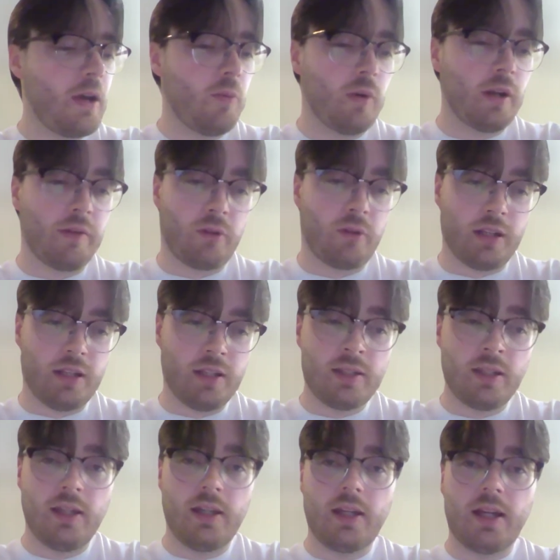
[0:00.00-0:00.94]
whatever it
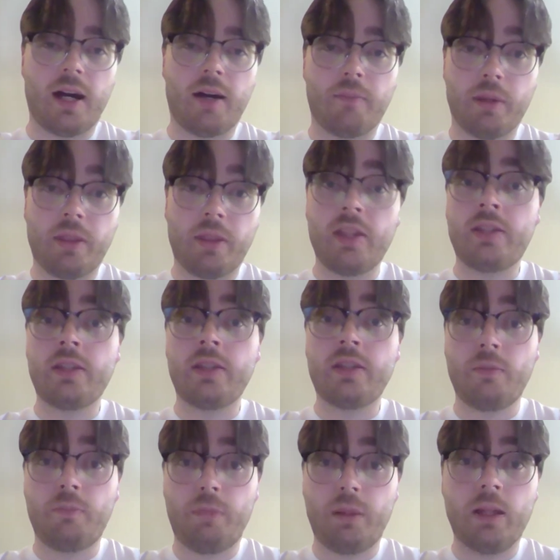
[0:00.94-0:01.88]
is. But this
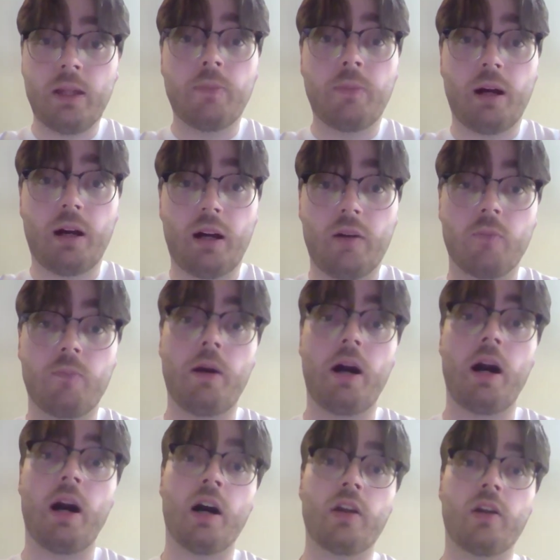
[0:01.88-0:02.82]
is a big
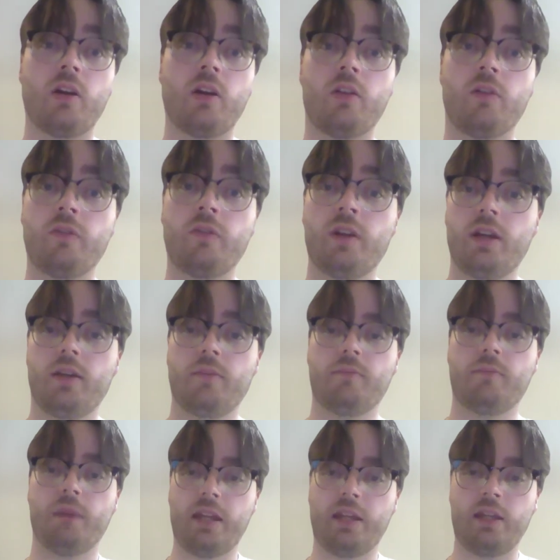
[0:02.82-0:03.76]
part of
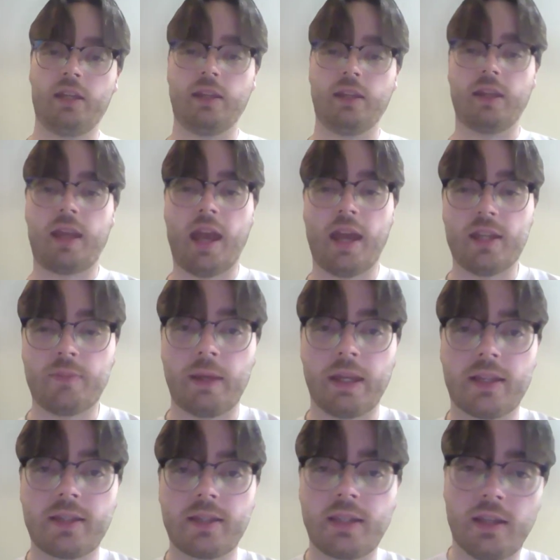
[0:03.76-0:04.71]
making the case
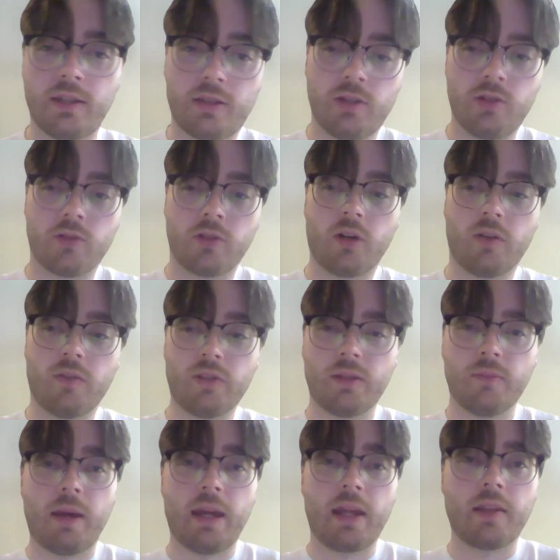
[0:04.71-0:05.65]
make sense to your
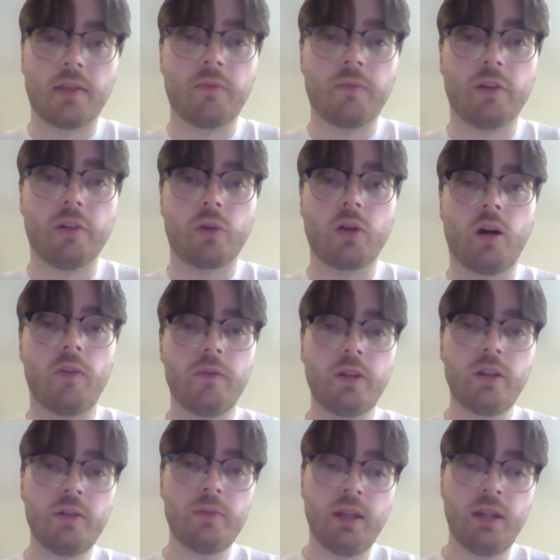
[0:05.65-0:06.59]
novice and make them feel
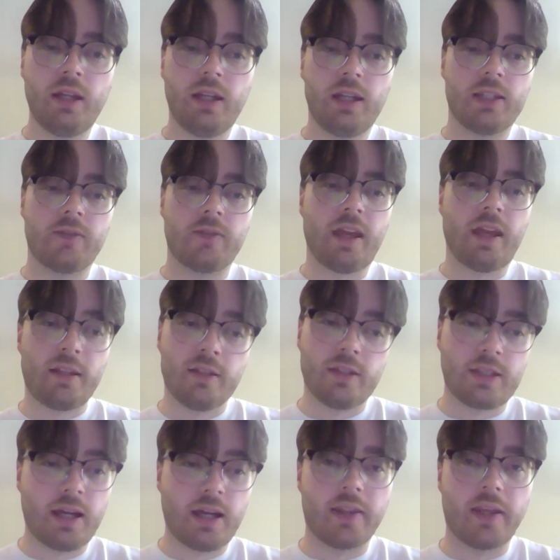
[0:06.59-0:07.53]
confident. If they can
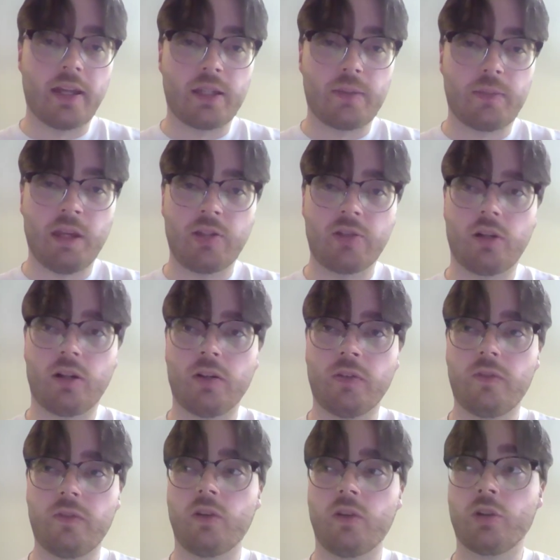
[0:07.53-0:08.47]
start that speech
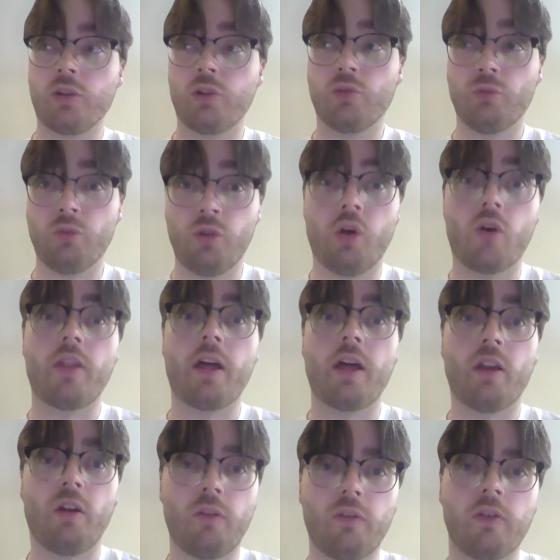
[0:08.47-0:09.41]
off on a good note,
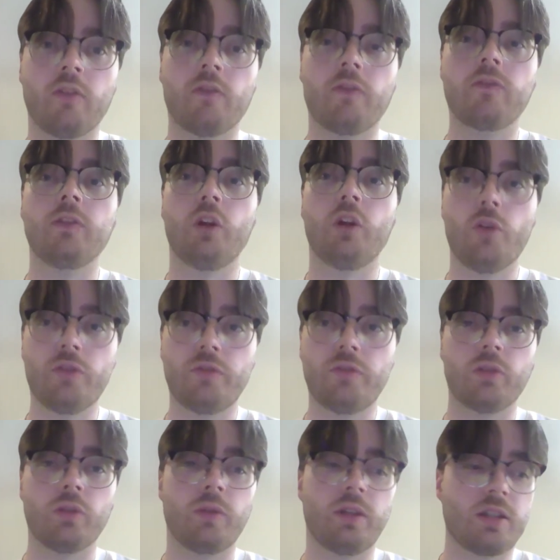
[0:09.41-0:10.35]
that often flows
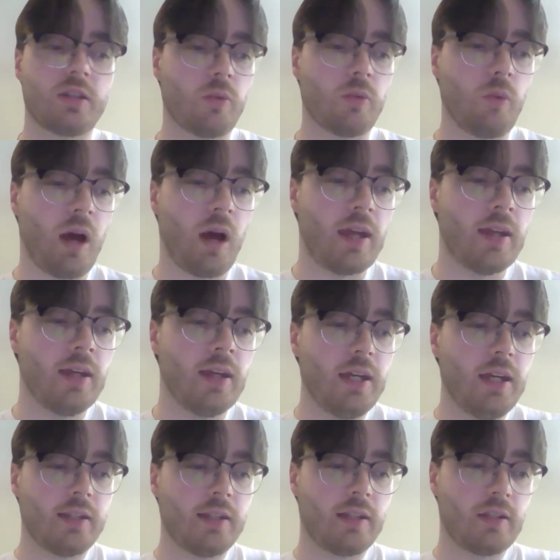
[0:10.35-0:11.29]
through into the way
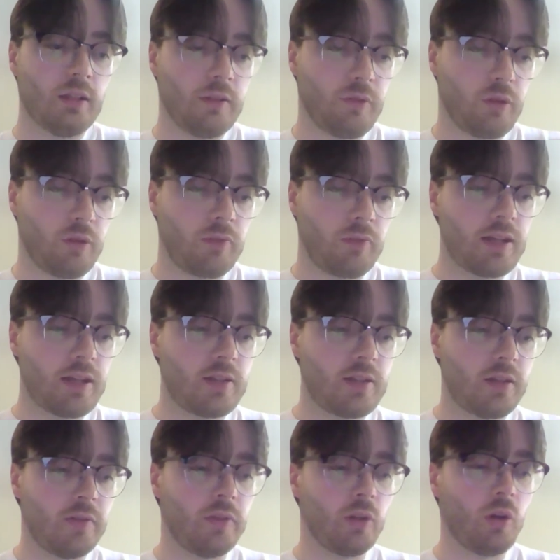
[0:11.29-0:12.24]
they deliver the rest
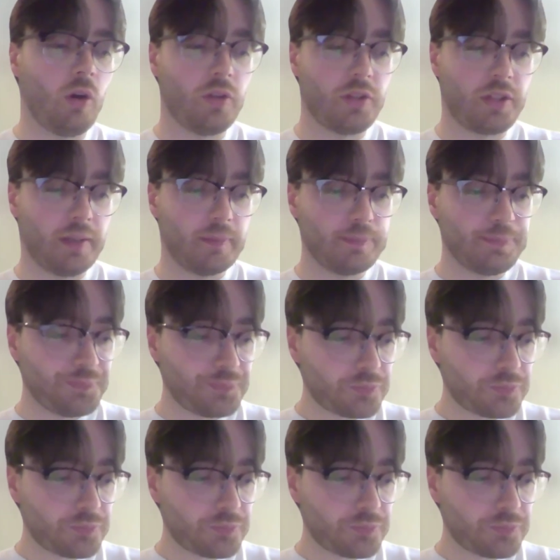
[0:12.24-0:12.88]
of the content.